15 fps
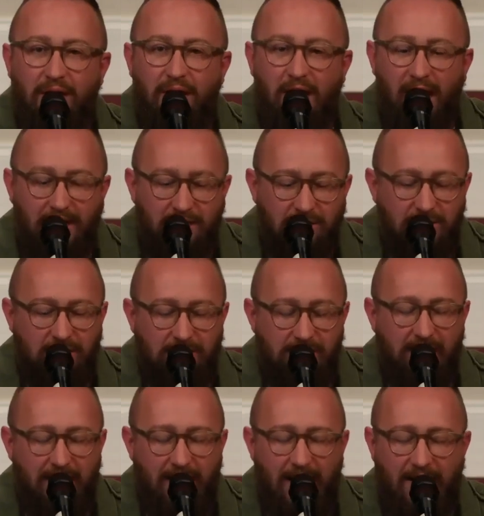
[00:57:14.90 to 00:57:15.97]
And just
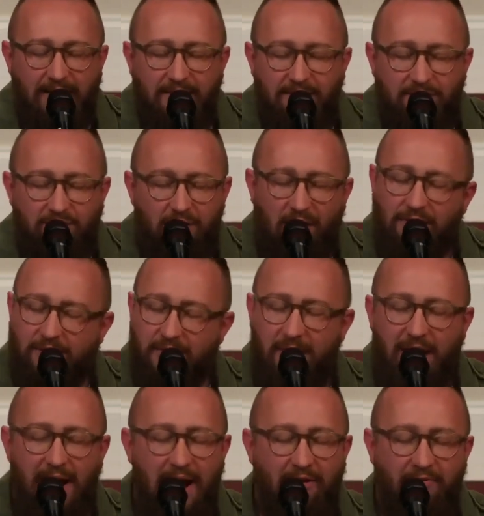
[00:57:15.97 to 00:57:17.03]
like I talked
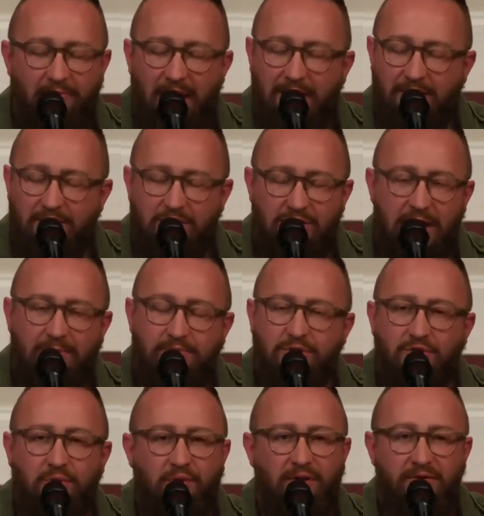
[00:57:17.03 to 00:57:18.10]
about out of Matthew chapter
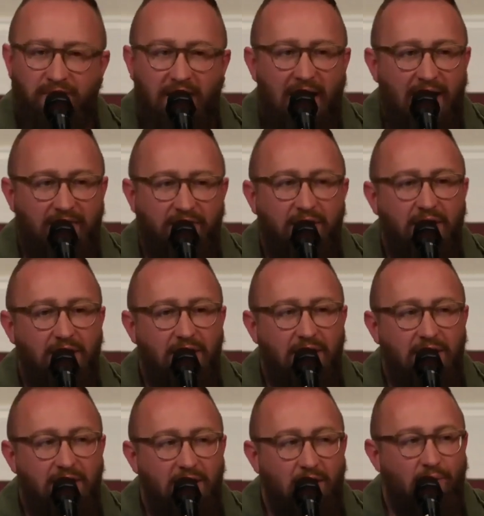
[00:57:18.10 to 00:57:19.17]
25,
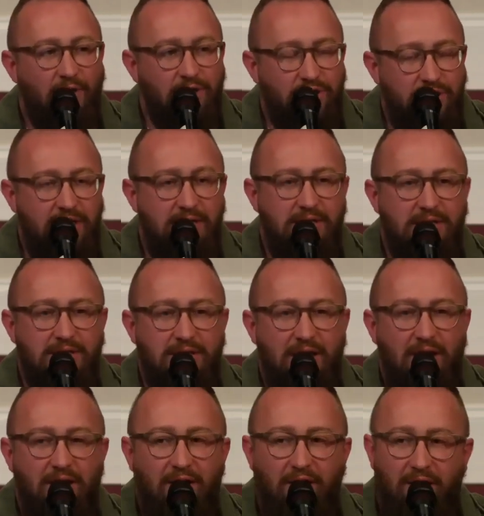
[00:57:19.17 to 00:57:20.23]
when Jesus
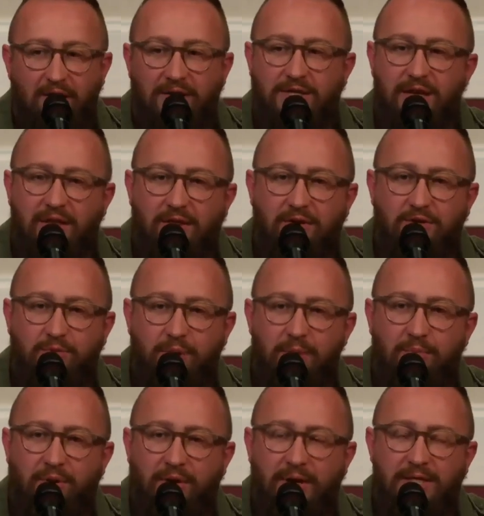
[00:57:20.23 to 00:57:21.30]
looks at those
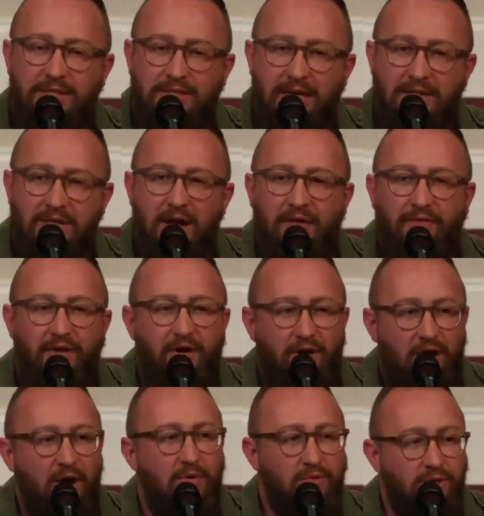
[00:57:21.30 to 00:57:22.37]
people and he says, The
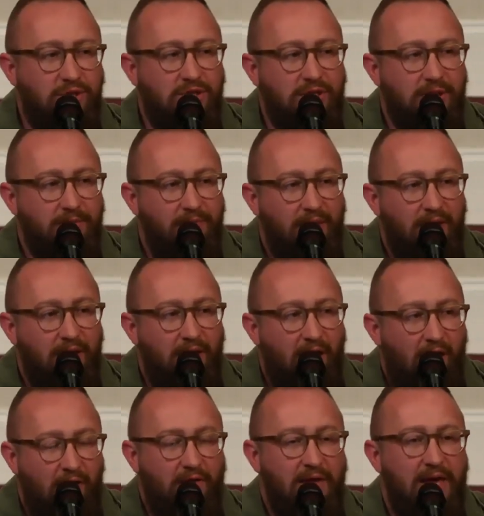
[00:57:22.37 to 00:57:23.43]
goats
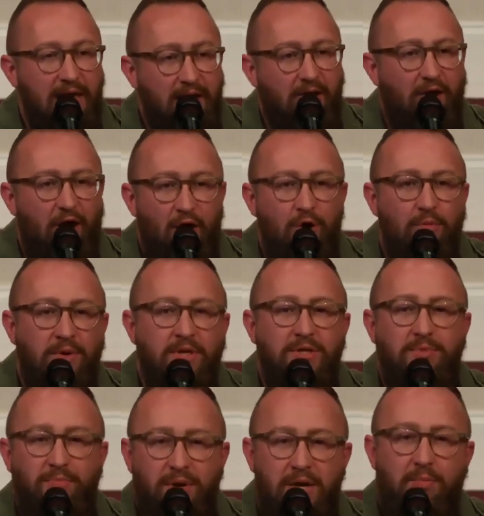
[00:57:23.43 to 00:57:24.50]
are the ill omened
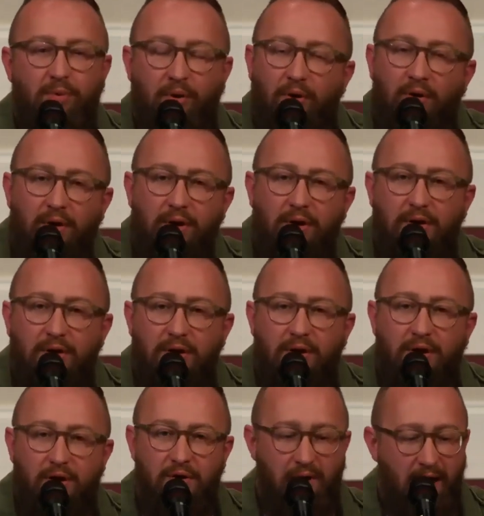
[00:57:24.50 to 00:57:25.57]
people
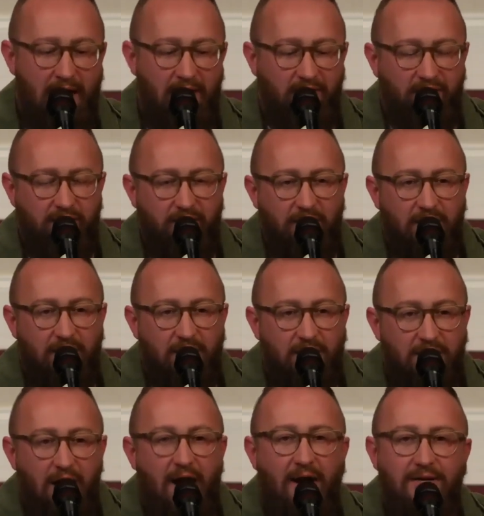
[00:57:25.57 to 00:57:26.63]
who have
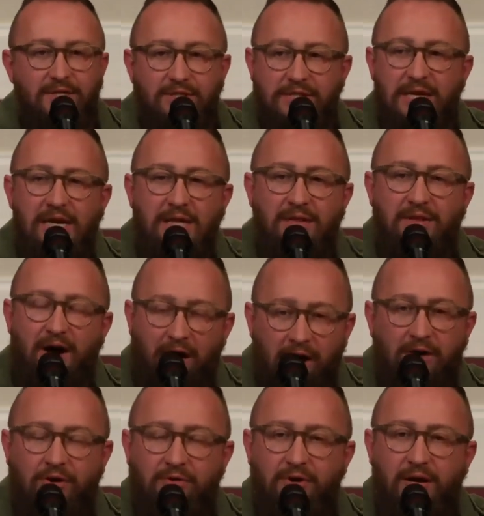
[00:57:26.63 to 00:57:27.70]
not seen the
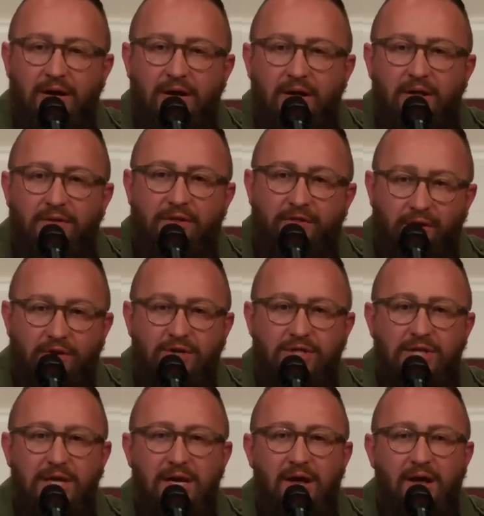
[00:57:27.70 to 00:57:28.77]
hungry, the
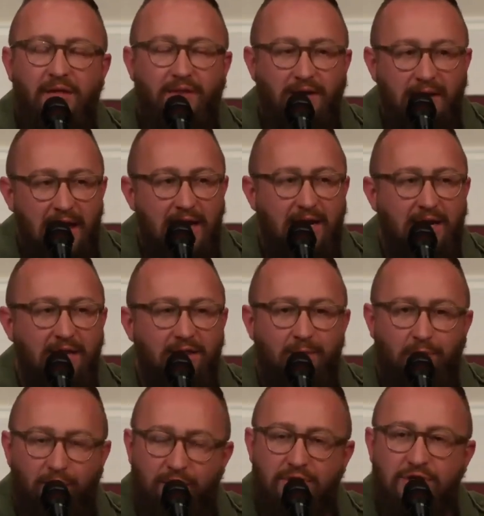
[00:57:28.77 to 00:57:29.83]
thirsty, the naked, the
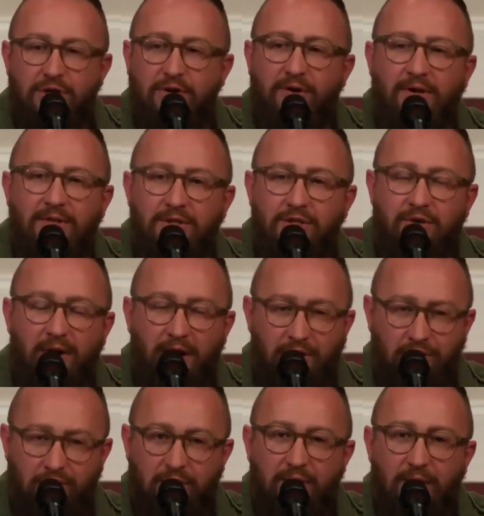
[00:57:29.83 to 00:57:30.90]
prisoner, and the
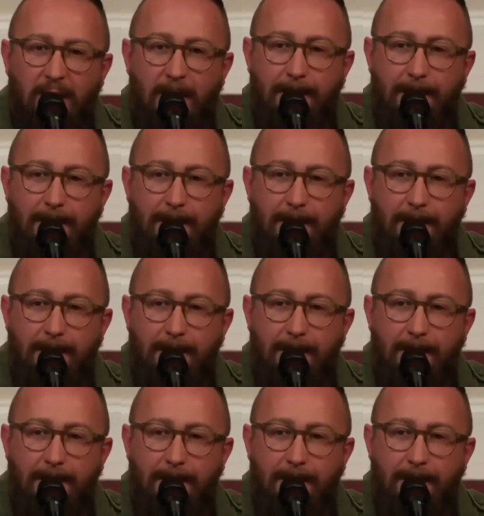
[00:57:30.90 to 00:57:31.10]
stranger.